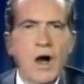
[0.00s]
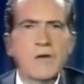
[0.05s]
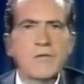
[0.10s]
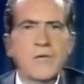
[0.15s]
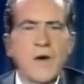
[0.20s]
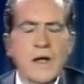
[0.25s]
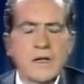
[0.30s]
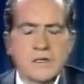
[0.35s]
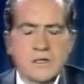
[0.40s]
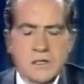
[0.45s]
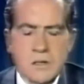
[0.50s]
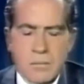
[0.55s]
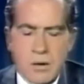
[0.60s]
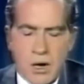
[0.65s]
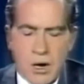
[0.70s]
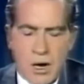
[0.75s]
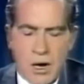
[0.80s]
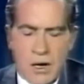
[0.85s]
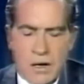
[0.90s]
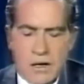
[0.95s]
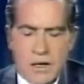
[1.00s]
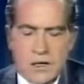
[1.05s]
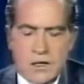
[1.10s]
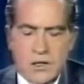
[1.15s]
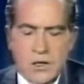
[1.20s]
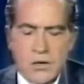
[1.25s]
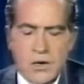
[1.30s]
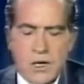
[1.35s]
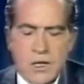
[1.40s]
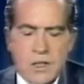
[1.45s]
To our friends abroad,
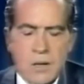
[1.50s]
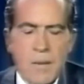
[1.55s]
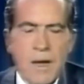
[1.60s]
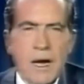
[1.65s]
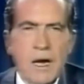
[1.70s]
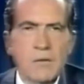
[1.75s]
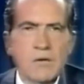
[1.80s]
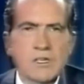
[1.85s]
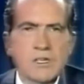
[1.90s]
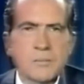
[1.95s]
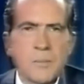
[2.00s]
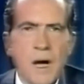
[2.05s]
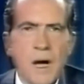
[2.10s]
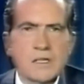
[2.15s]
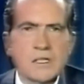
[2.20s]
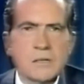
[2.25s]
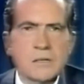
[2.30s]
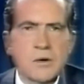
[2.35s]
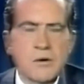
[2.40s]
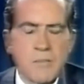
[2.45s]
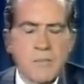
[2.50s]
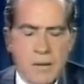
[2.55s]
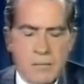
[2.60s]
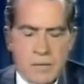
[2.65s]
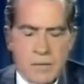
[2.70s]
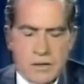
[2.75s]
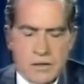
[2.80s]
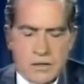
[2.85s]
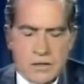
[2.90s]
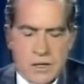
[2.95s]
including the many
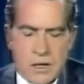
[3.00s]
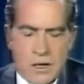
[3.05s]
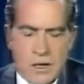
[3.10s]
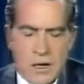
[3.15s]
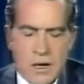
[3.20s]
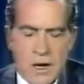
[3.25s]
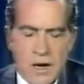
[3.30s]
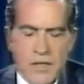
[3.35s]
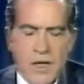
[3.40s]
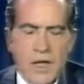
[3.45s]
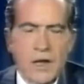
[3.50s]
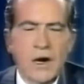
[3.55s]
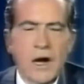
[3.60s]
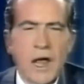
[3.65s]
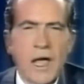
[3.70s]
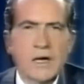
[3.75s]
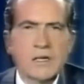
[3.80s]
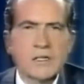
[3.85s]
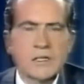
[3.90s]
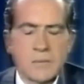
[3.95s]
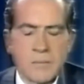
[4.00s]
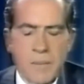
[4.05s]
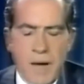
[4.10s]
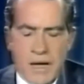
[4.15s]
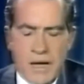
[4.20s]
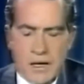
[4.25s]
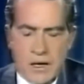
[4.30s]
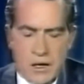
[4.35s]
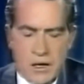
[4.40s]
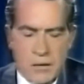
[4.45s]
responsible members of the
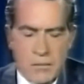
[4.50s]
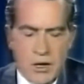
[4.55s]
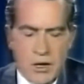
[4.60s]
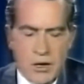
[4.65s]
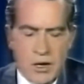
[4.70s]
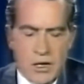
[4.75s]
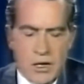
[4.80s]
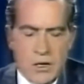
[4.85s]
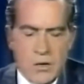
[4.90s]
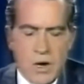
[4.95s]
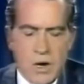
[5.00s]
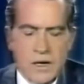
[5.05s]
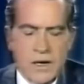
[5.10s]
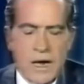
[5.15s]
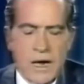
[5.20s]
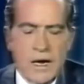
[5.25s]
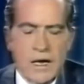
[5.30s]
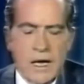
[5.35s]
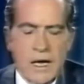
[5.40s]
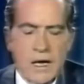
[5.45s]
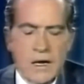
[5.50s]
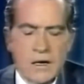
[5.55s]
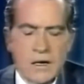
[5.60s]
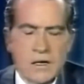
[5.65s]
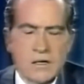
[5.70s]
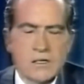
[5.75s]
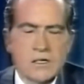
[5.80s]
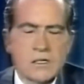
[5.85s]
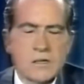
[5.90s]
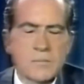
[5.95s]
international banking community who are
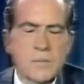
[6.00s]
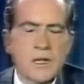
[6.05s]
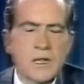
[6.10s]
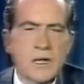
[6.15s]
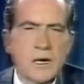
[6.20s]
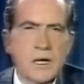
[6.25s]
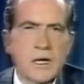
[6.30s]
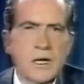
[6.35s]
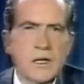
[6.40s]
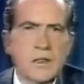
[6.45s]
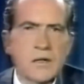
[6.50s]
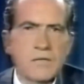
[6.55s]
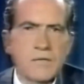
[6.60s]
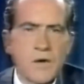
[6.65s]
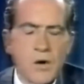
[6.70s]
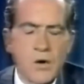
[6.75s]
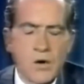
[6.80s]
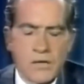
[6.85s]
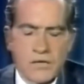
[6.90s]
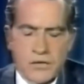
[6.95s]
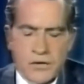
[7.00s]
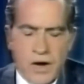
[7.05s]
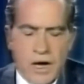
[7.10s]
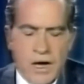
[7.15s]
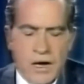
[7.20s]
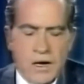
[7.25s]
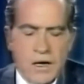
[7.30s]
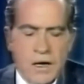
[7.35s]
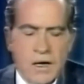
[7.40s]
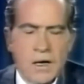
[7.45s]
dedicated to stability and the flow
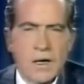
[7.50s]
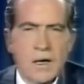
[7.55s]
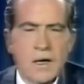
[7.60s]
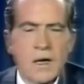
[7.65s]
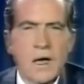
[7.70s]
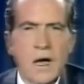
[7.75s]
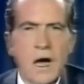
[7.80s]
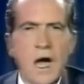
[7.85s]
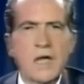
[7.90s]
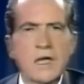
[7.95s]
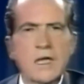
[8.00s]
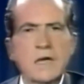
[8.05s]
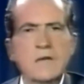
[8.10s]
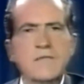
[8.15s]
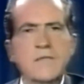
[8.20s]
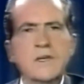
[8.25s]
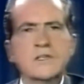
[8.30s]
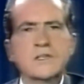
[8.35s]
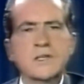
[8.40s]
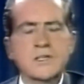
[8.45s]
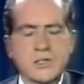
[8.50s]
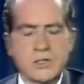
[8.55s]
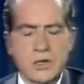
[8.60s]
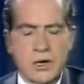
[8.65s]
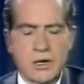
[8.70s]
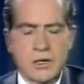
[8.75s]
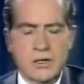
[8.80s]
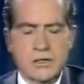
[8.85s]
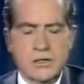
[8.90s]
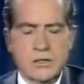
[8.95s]
of trade, I give this
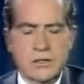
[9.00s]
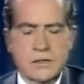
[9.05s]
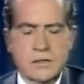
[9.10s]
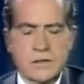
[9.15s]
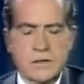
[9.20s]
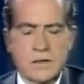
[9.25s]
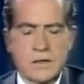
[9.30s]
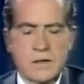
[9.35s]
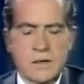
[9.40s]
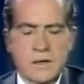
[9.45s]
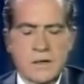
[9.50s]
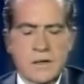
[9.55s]
assurance.